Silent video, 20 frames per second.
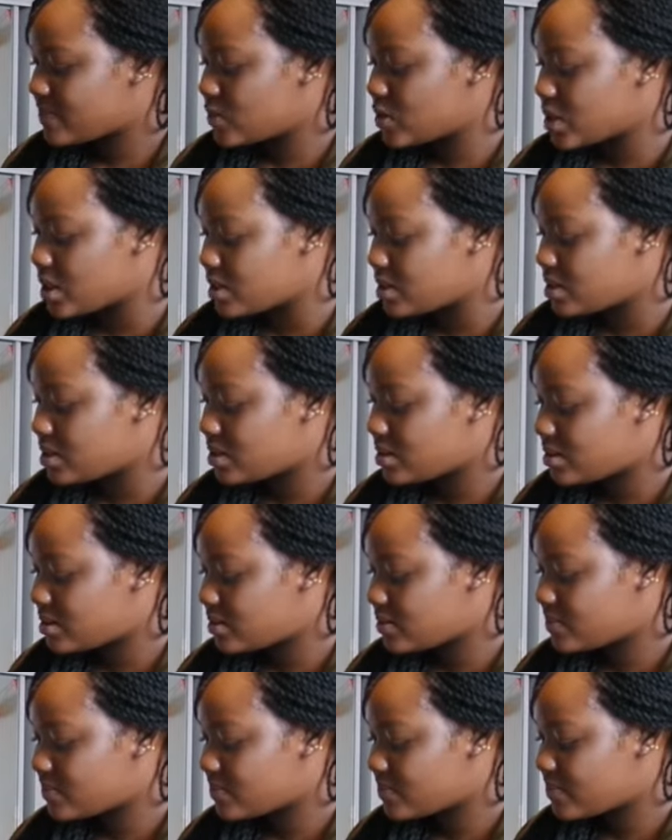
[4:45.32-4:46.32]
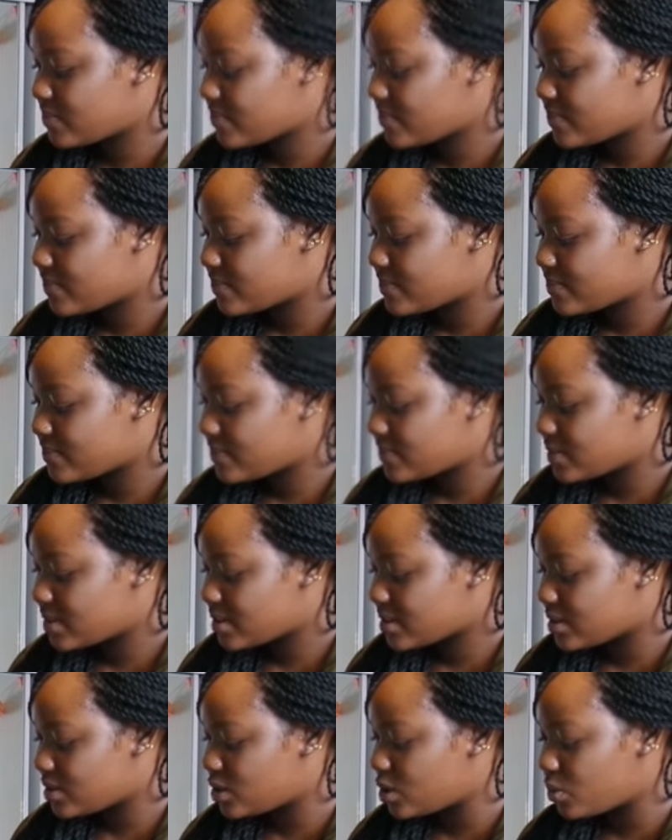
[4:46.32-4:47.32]
You can just.
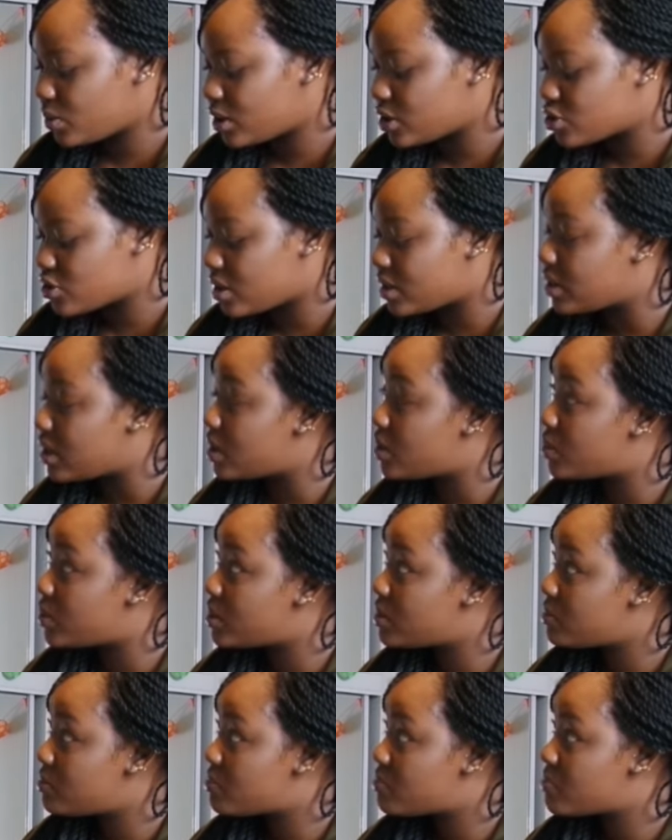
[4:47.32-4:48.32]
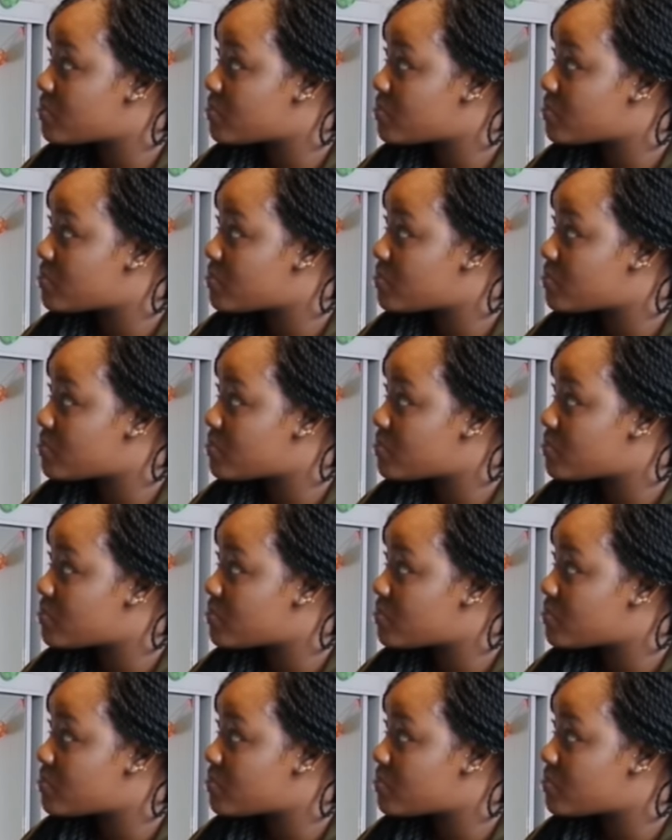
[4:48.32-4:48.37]
You don't want to try another one?